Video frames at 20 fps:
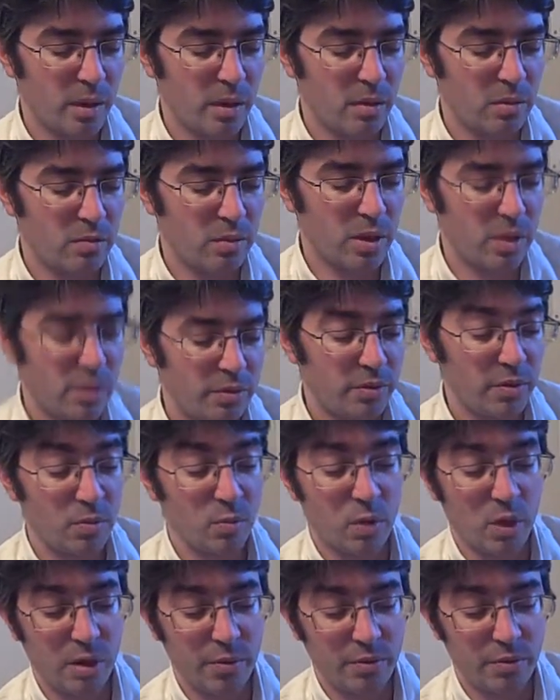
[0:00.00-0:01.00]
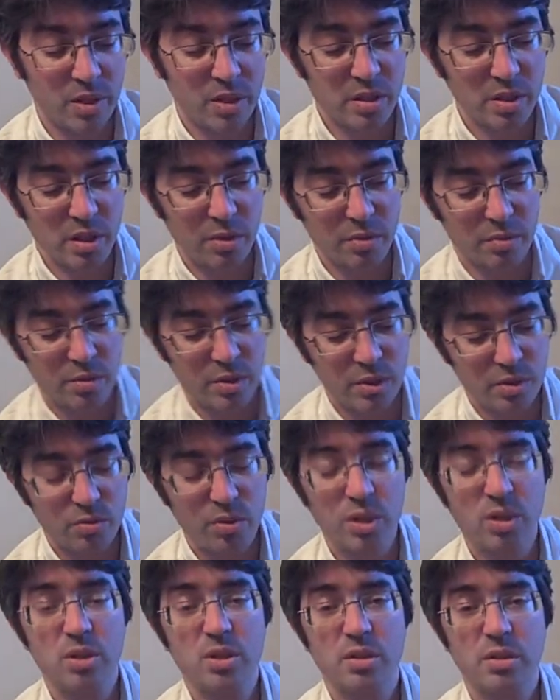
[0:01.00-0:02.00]
when for whatever reason there are
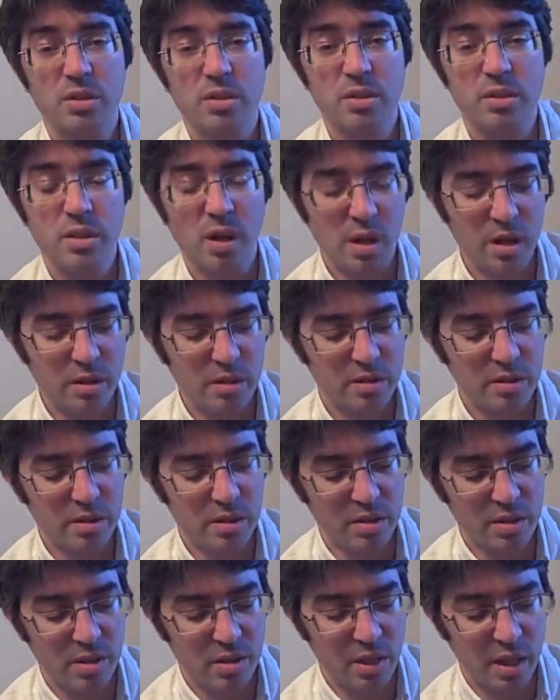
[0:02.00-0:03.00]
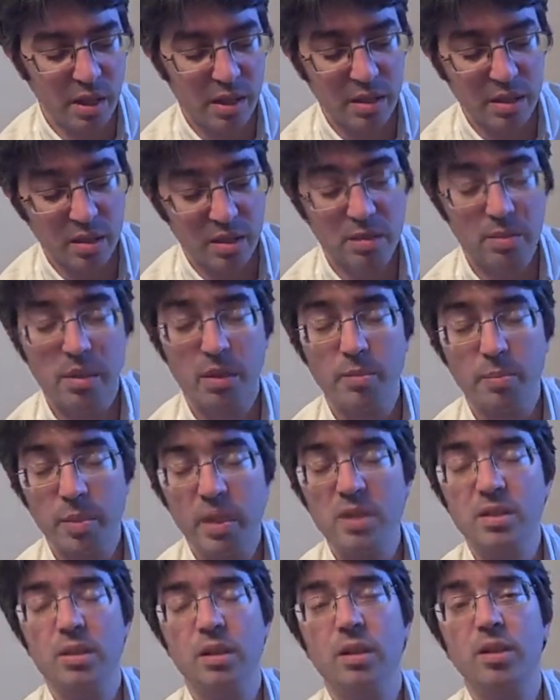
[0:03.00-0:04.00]
restrictions and tightnesses in these, they're
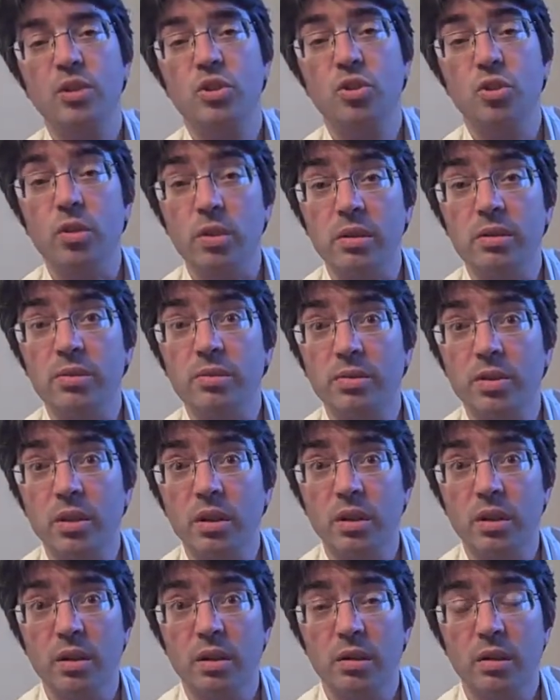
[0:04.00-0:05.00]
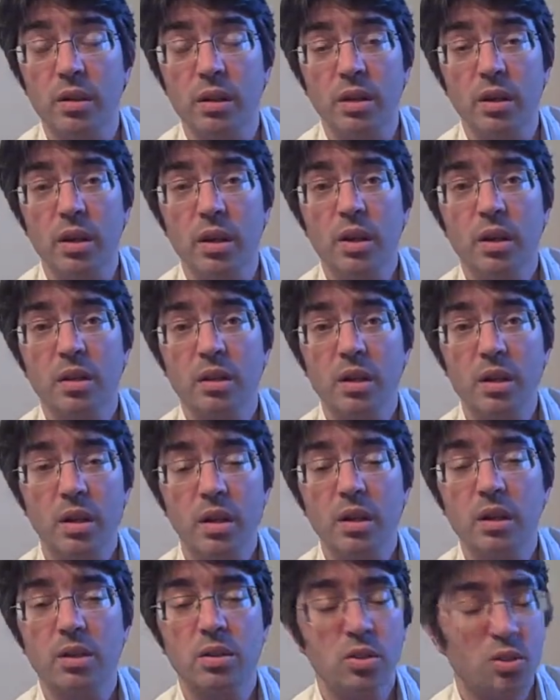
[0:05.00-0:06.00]
basically joints really, aren't they? They're
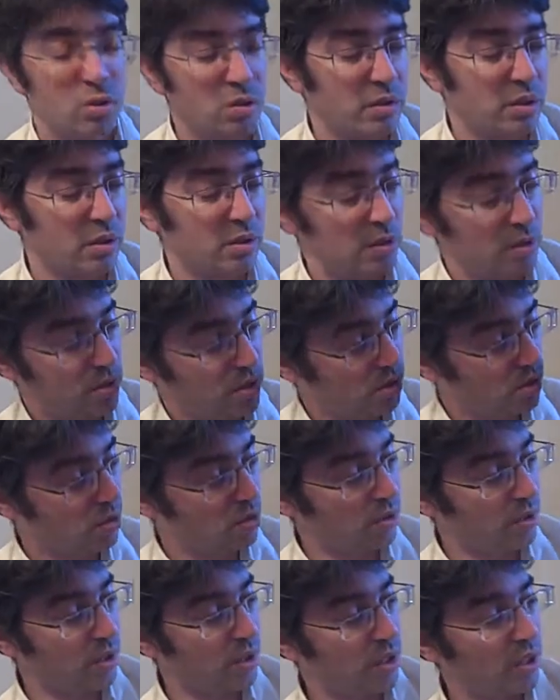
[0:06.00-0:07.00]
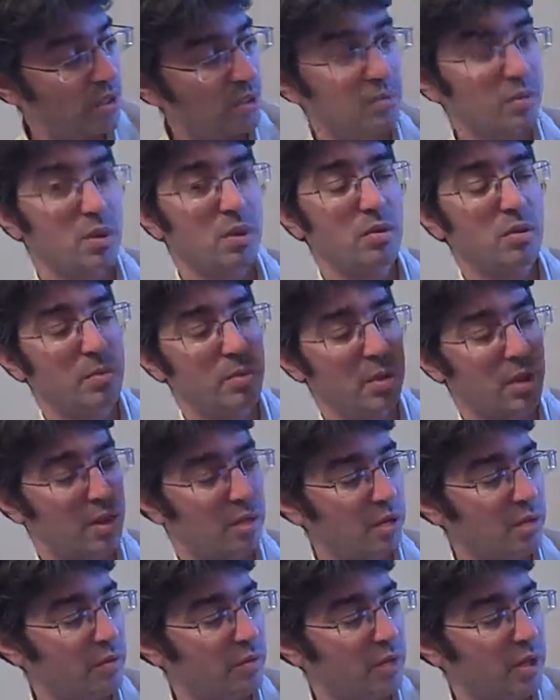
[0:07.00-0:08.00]
like a joint. Just a joint here that we normally
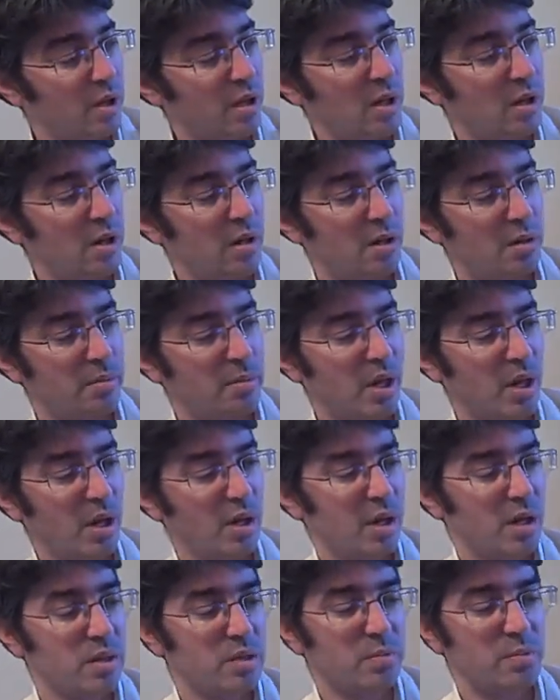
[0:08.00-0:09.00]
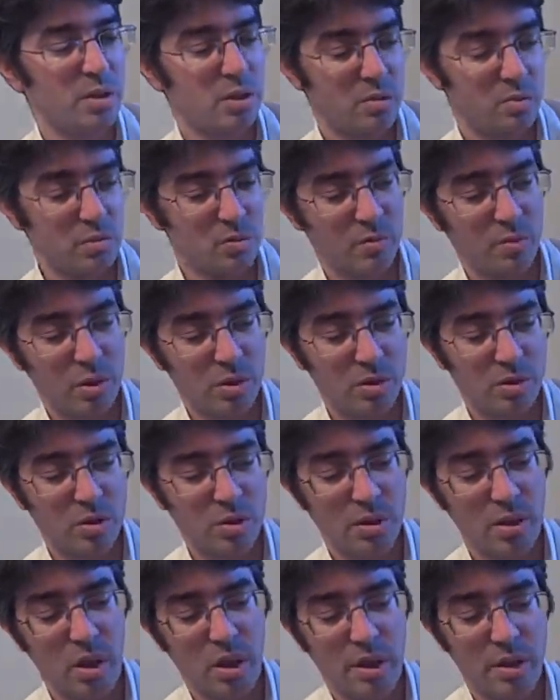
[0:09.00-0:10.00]
think of in our arm has much more motion.
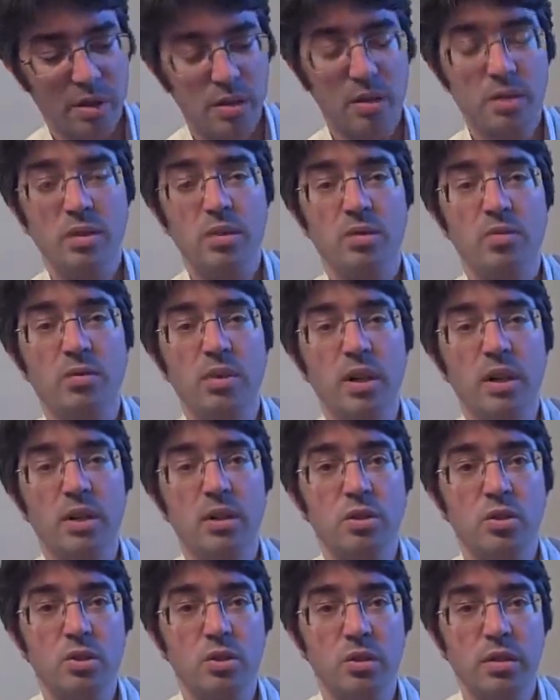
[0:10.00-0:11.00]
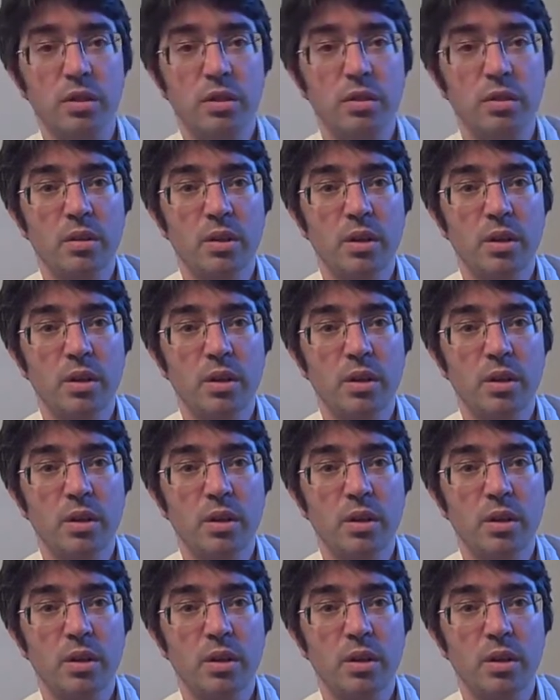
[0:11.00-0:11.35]
This is really a joint.